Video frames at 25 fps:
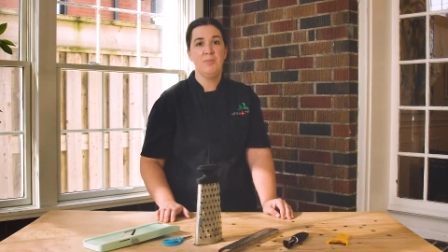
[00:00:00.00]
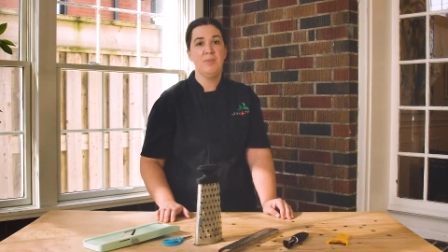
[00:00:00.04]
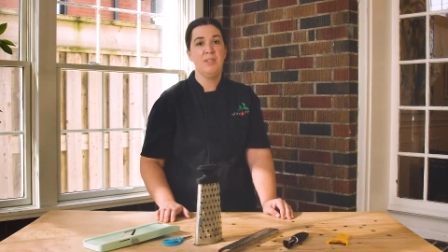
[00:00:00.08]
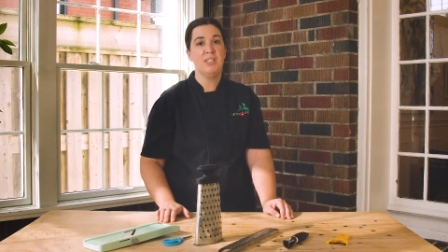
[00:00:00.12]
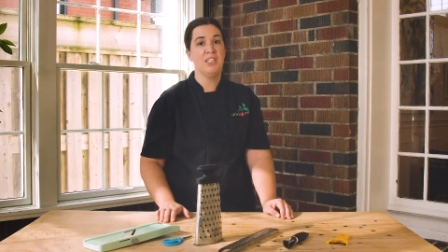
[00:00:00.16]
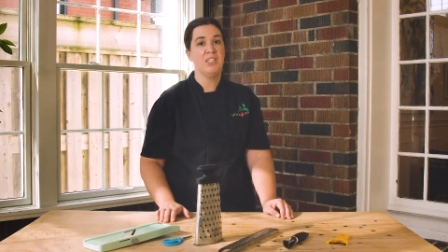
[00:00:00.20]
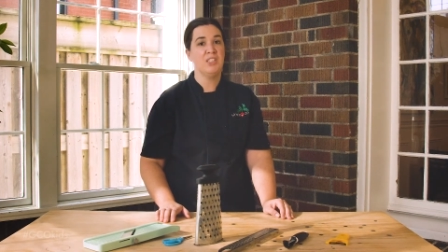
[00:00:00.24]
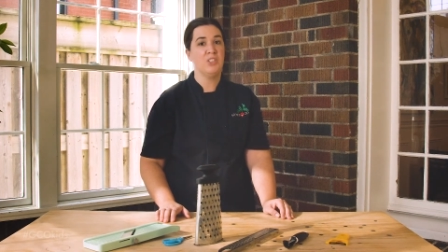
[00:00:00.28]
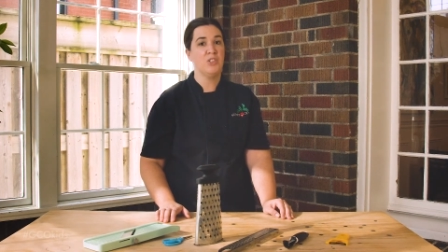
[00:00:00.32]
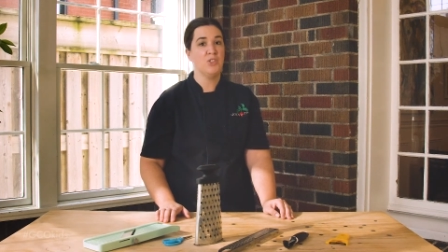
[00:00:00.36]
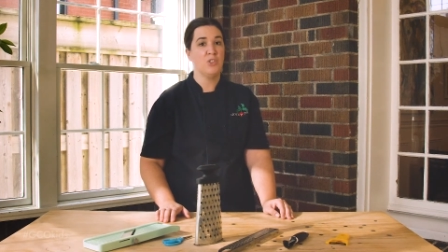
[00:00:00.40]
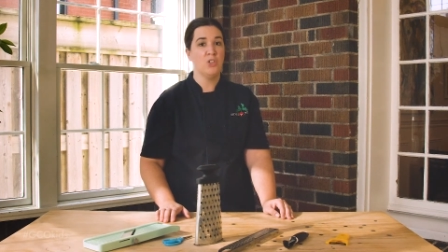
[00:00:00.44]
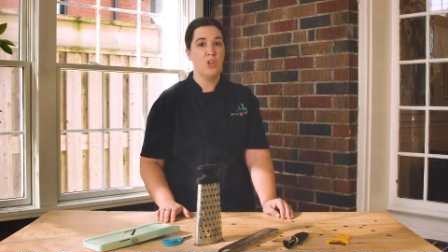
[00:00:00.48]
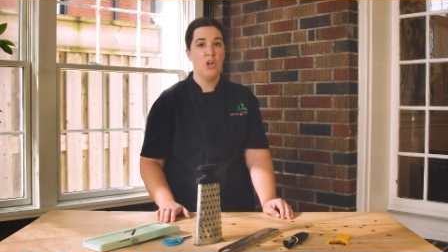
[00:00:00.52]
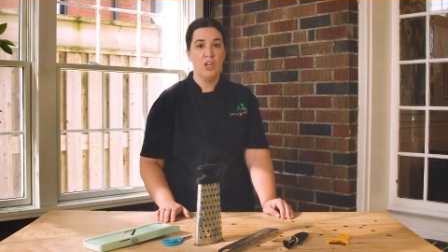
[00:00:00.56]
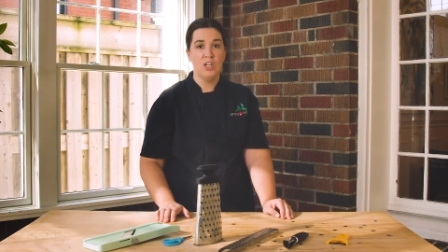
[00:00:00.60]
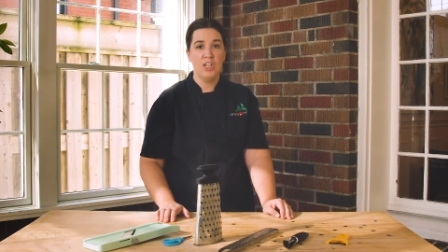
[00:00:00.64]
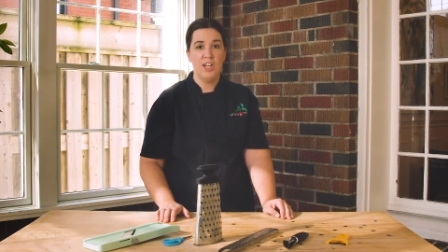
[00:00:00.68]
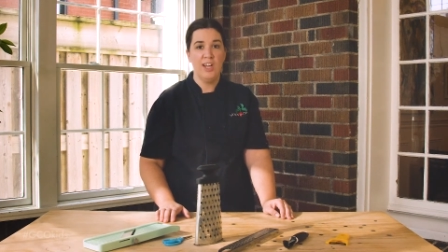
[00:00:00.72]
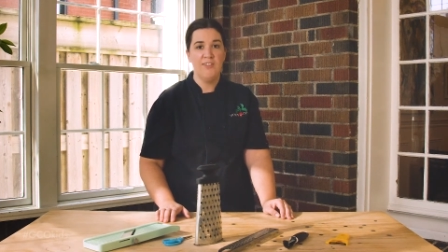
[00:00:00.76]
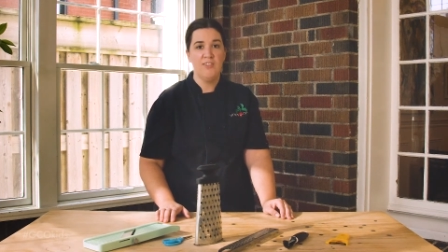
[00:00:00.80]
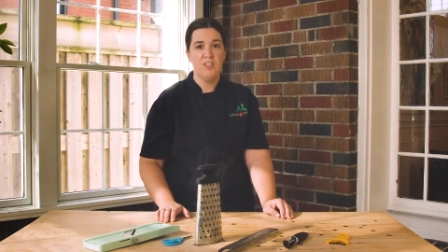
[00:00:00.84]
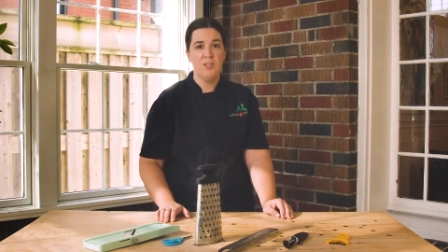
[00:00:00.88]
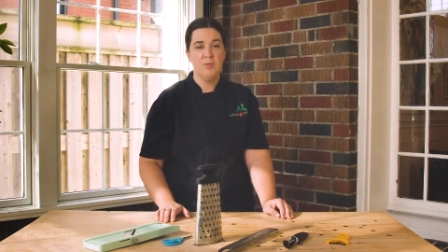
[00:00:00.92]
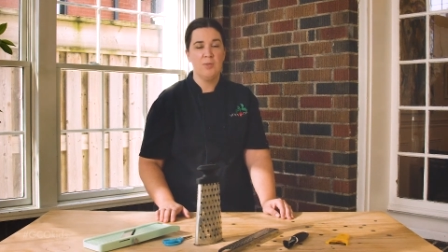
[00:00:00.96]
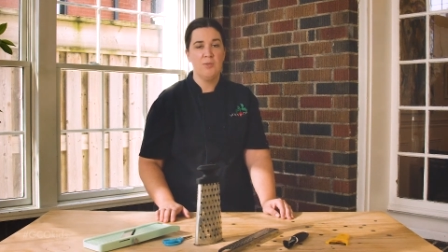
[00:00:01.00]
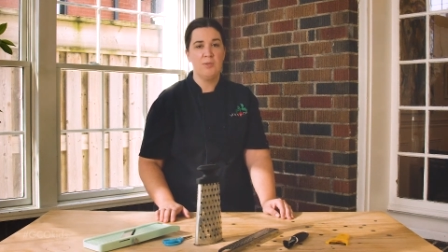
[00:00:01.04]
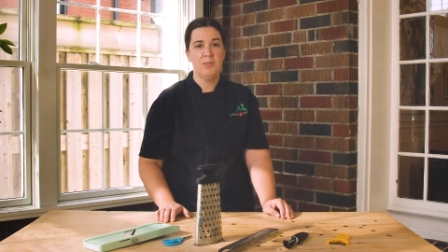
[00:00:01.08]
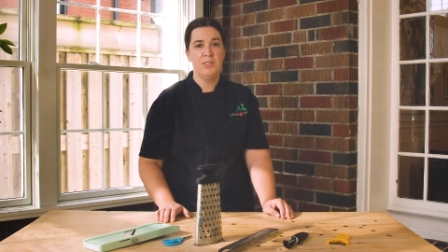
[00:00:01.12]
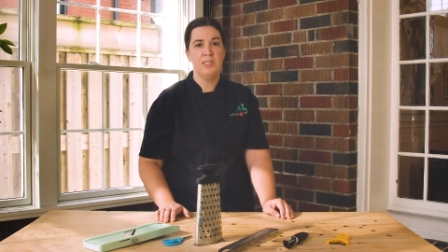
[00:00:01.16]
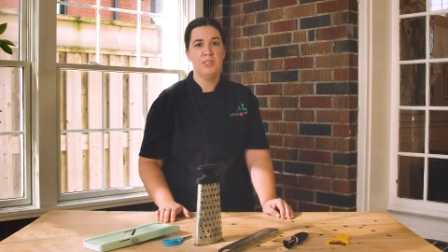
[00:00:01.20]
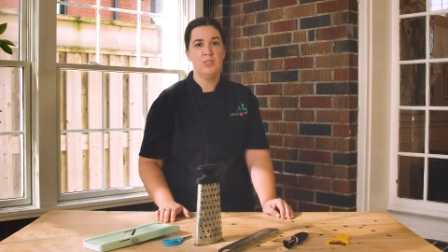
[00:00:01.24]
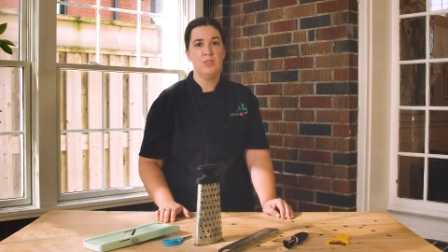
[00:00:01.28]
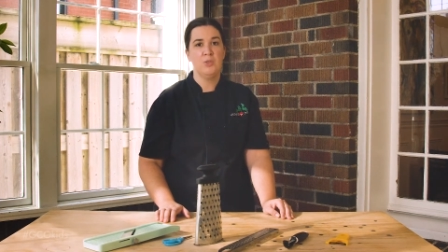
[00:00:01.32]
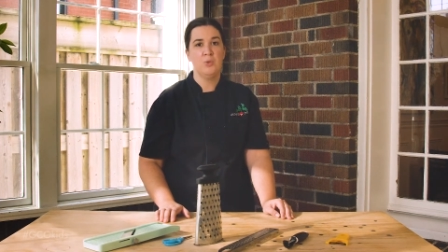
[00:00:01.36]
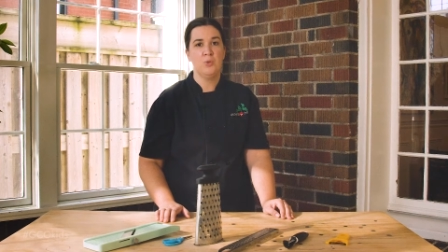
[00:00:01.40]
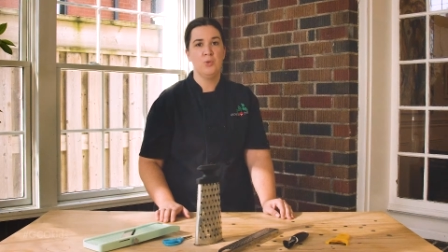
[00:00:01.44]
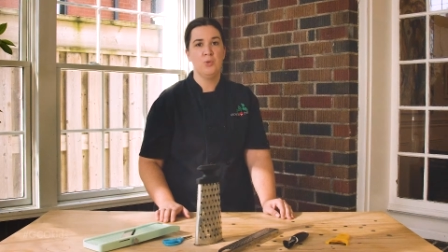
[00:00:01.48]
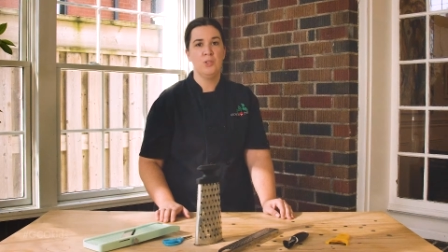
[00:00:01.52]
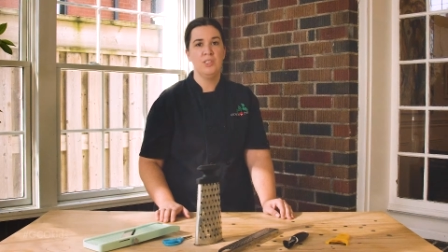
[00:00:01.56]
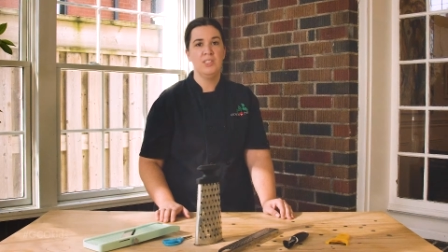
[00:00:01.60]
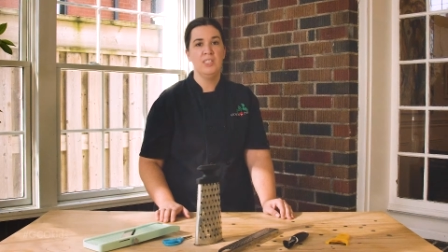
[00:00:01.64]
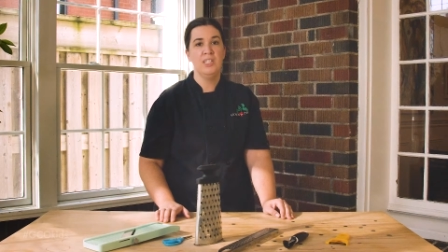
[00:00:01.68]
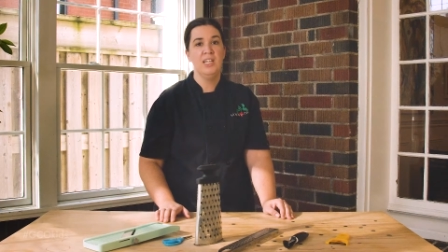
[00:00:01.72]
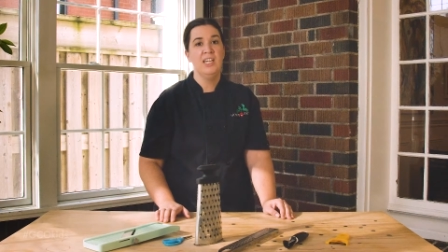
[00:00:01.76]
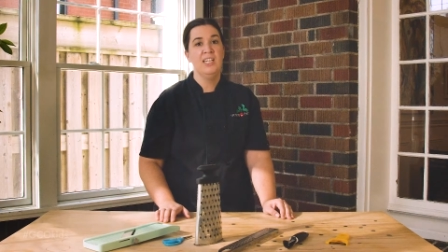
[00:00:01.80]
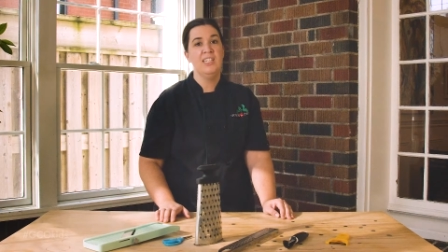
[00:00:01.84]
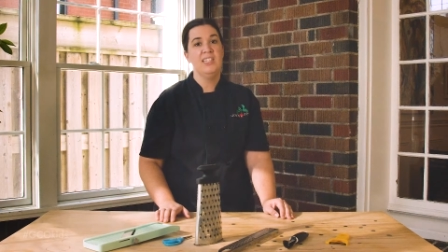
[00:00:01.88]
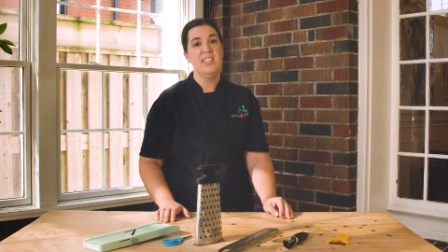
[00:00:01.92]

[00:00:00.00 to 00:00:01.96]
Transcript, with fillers: because you're not comfortable with the tools,